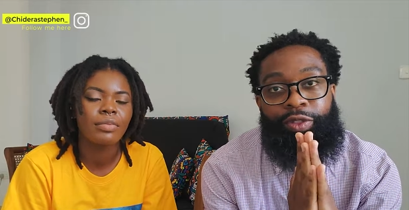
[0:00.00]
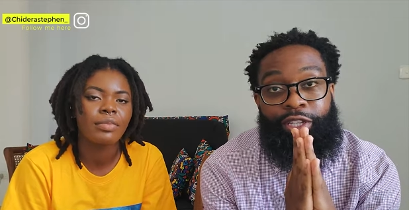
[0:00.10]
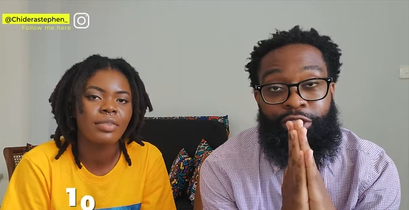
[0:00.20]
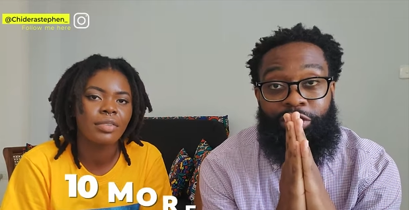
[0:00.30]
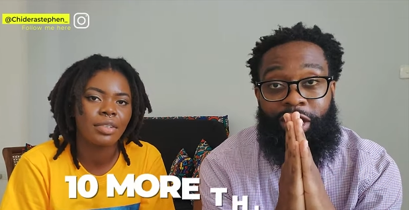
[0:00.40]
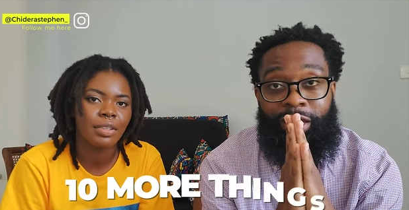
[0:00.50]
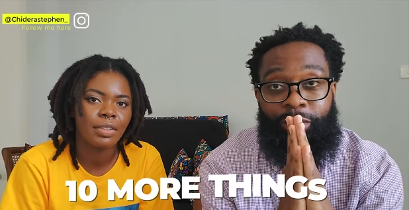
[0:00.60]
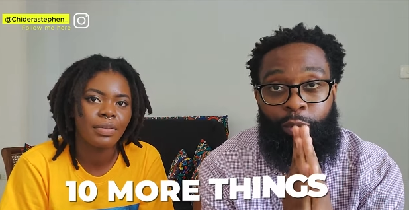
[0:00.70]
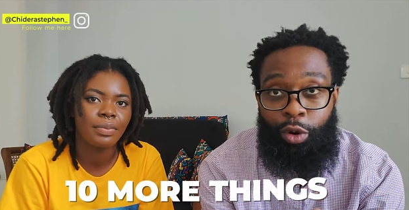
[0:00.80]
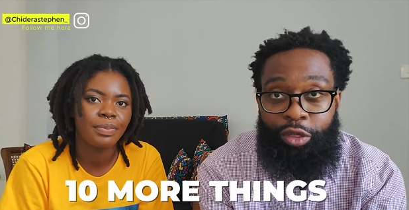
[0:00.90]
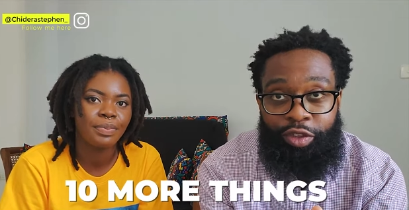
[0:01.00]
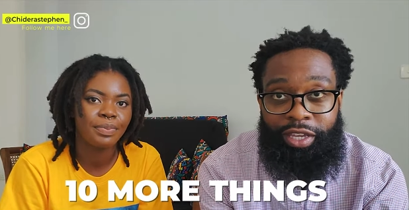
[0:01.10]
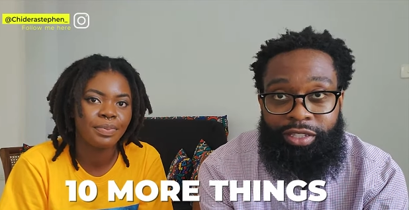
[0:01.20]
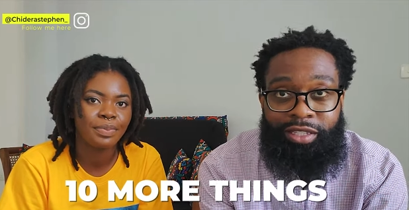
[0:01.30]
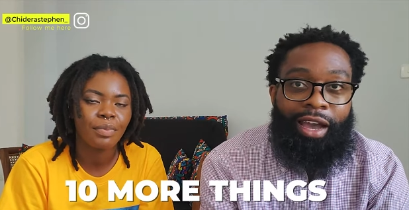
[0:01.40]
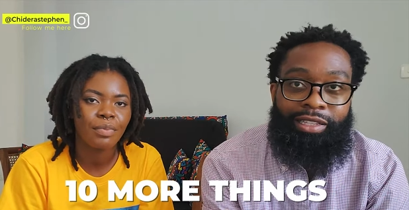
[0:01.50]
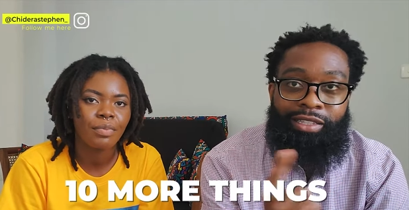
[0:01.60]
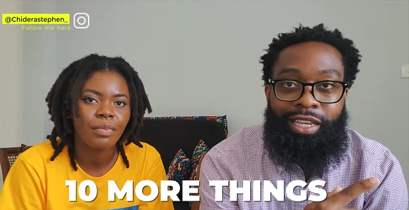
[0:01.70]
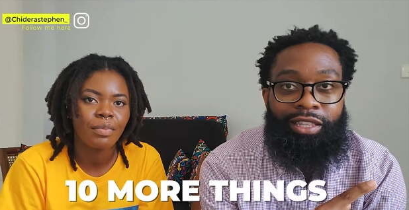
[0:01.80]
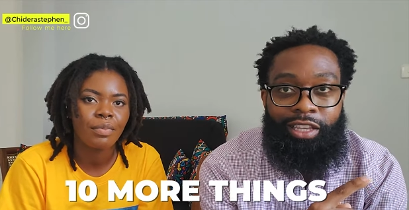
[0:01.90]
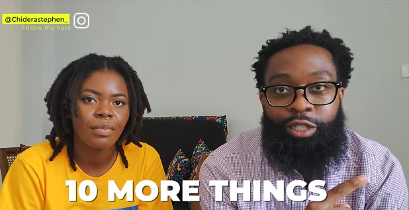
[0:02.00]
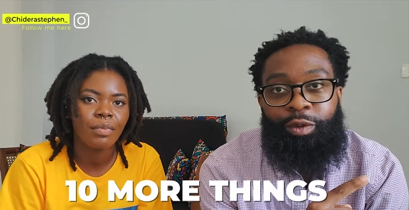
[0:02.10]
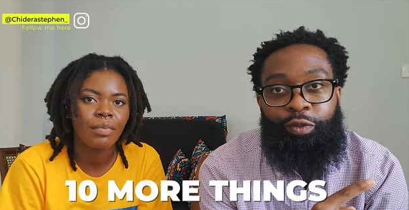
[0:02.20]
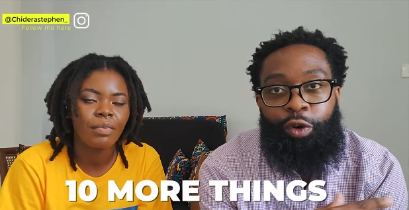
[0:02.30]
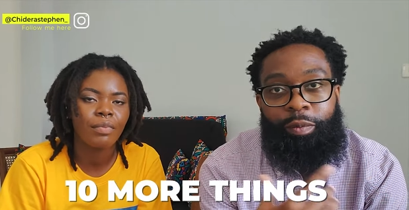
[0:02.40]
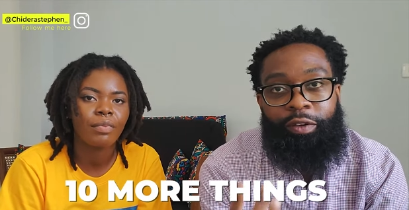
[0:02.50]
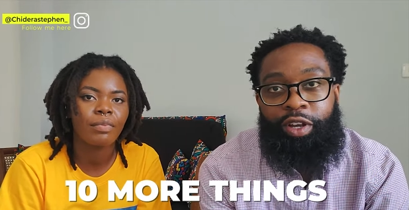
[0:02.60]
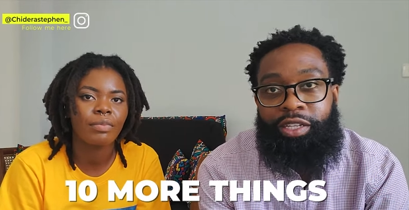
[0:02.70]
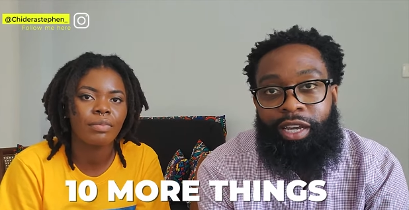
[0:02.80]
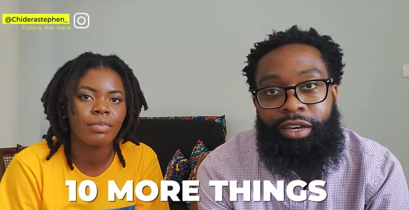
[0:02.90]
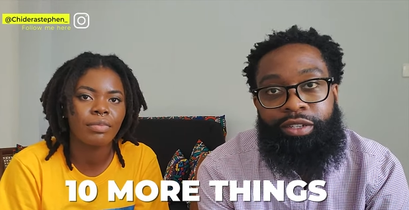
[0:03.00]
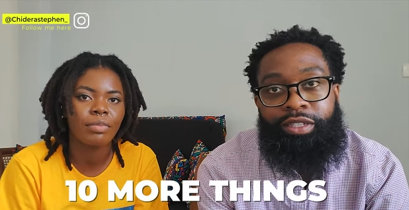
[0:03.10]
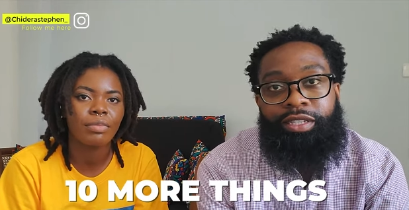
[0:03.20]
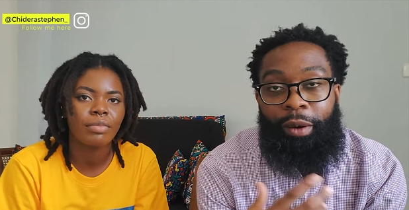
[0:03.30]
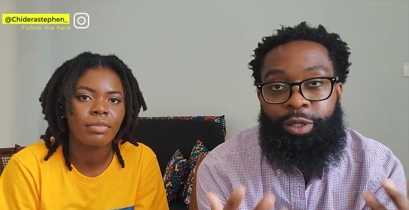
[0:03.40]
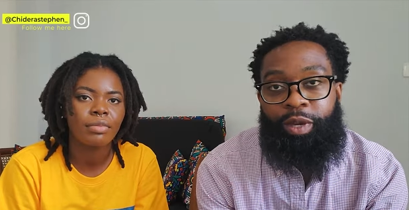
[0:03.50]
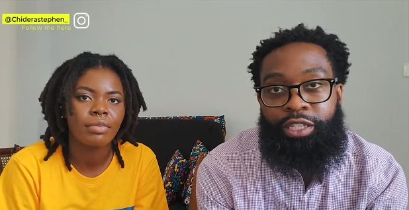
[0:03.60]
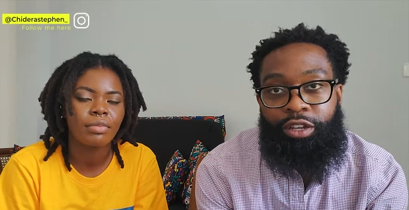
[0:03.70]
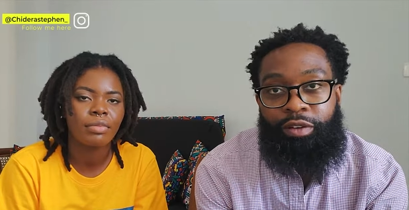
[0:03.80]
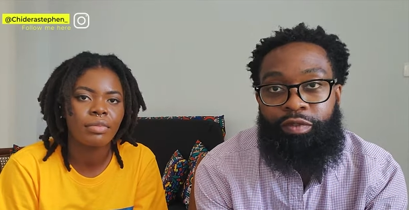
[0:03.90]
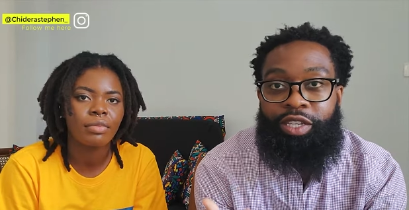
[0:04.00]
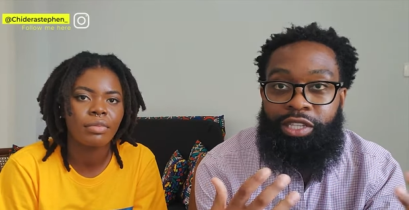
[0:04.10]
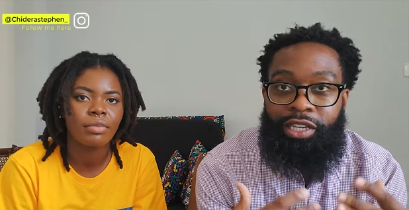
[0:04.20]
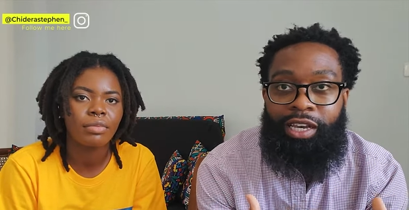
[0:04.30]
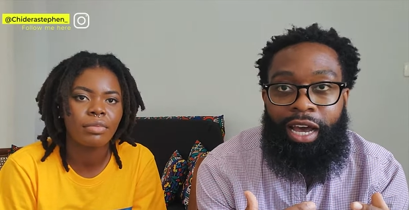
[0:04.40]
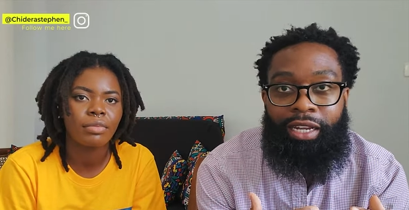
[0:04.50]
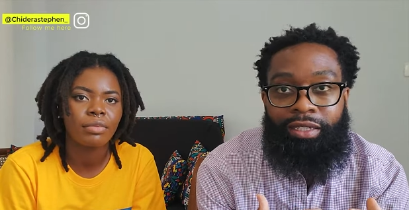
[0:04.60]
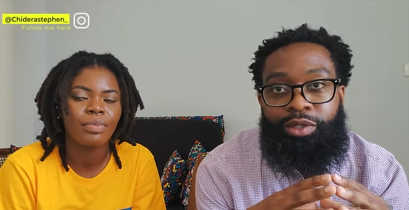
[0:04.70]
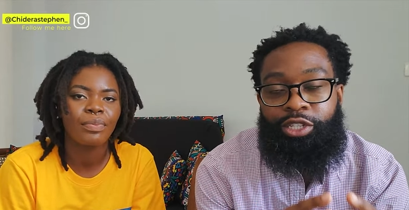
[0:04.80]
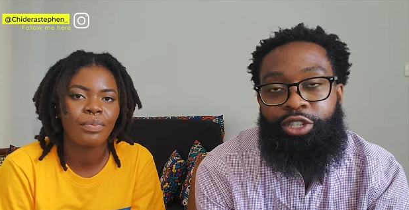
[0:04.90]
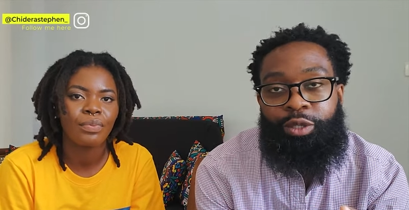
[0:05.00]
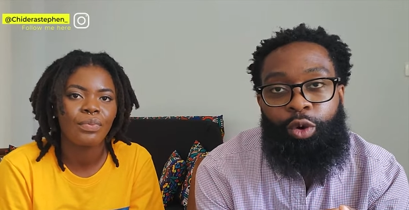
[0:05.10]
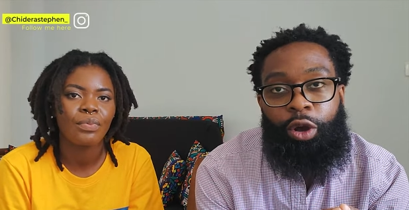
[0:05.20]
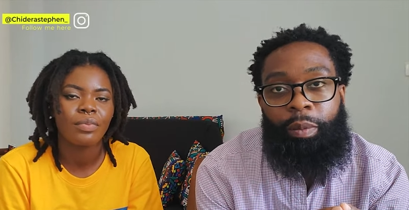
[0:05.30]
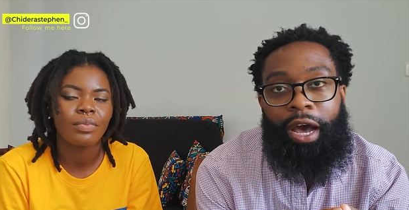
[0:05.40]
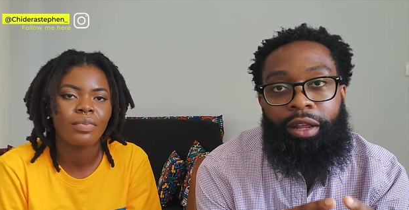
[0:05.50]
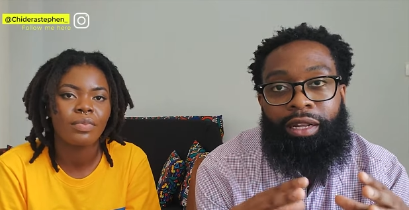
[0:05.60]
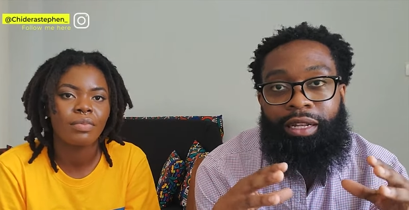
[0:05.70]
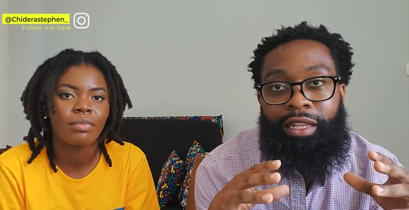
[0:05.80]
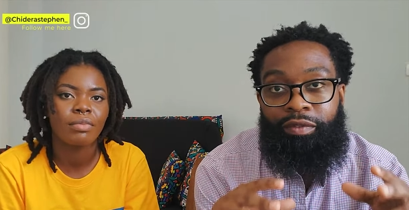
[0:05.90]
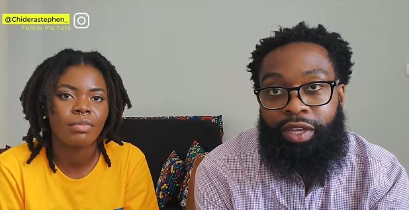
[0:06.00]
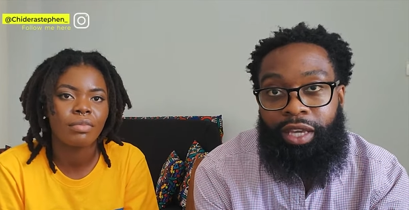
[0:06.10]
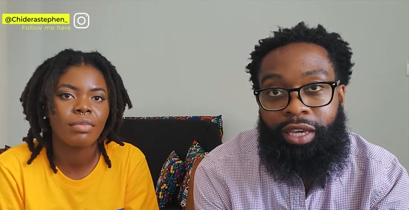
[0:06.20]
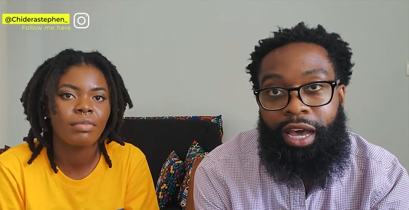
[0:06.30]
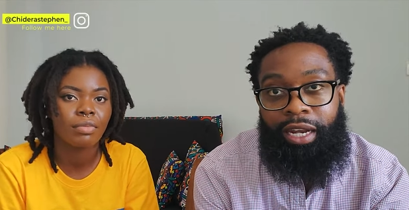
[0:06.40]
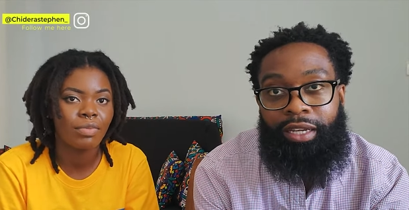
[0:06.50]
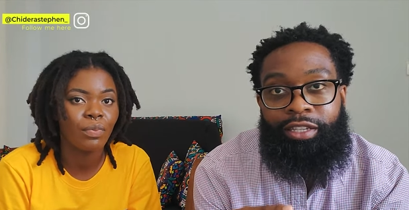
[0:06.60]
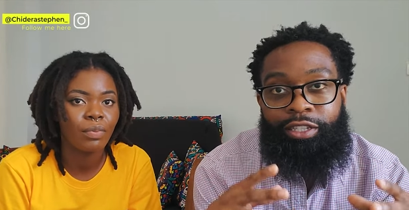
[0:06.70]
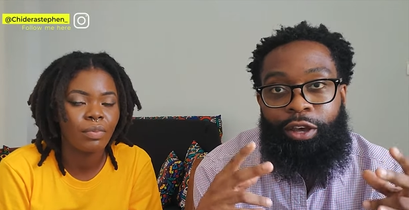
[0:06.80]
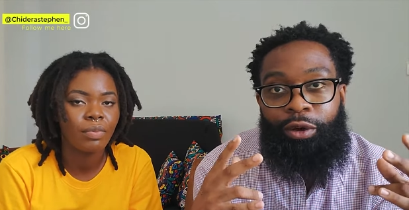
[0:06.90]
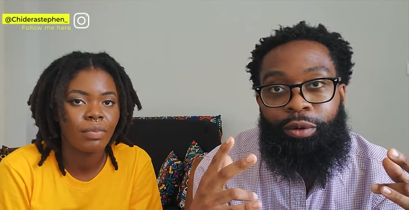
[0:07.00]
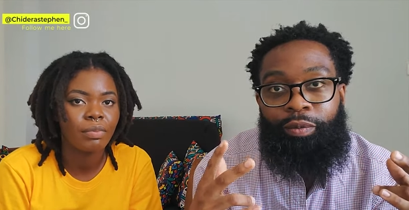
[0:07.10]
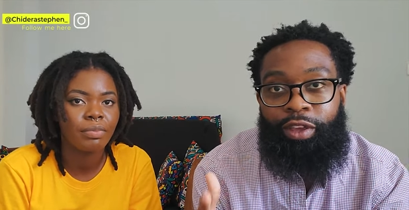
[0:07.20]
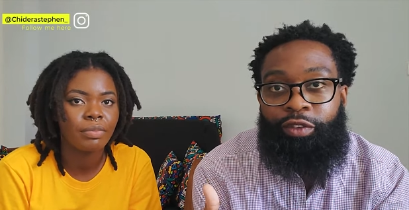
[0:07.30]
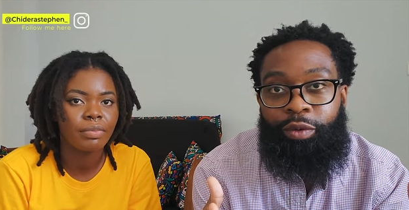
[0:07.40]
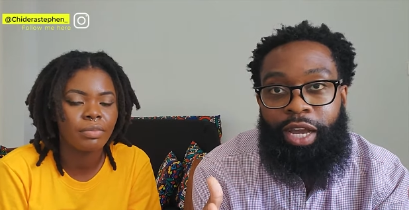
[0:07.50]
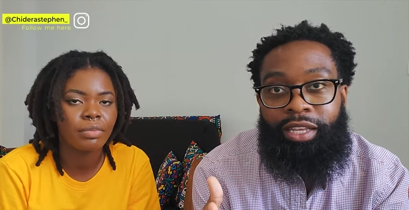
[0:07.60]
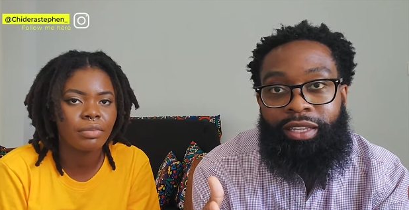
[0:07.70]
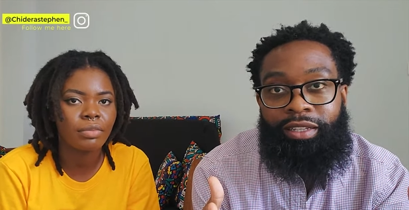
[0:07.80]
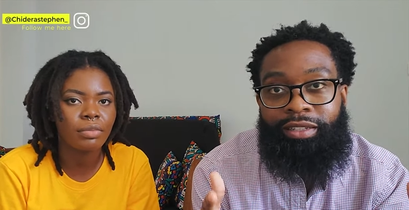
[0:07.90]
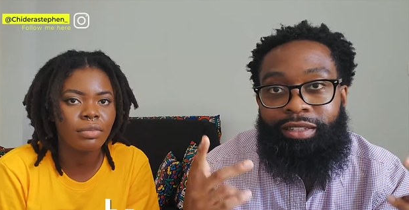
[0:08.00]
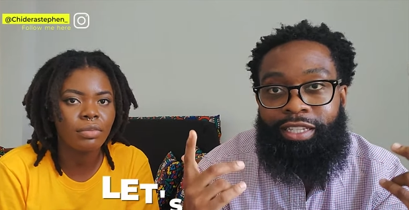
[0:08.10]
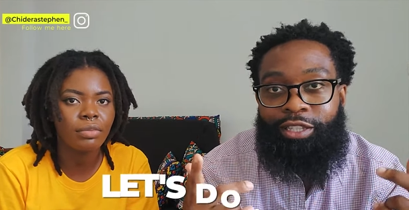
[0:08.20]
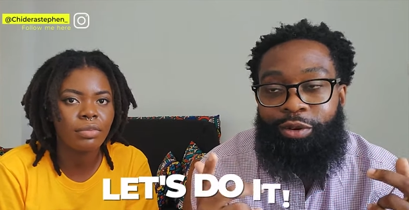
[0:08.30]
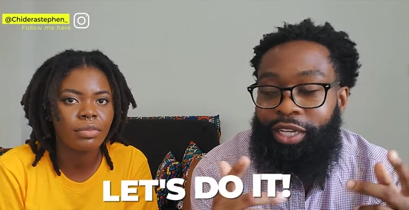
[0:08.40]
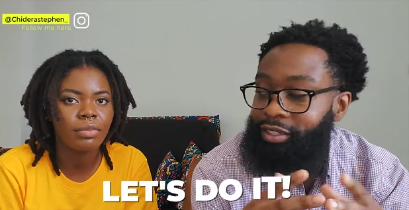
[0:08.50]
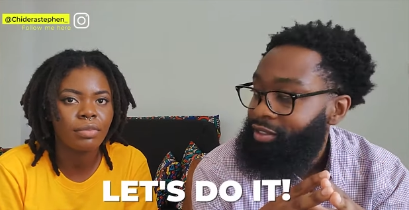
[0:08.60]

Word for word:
Speaker 1: These are ten more things. I did ten things before my friend Kels. That was based on visiting Ghana. This is more about living in Ghana. So if you're ready, let's do it.